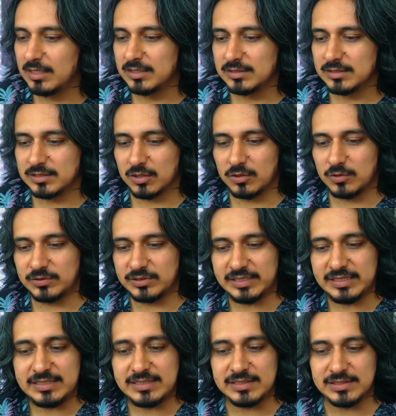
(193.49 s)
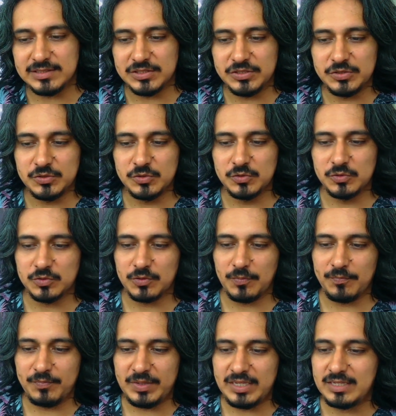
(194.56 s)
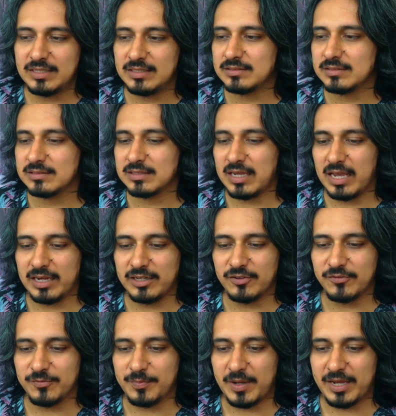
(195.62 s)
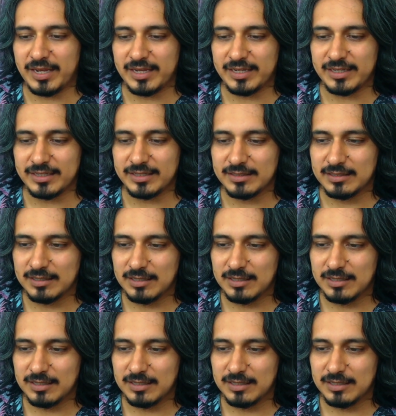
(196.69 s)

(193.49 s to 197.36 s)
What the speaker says: So these two meet kind of by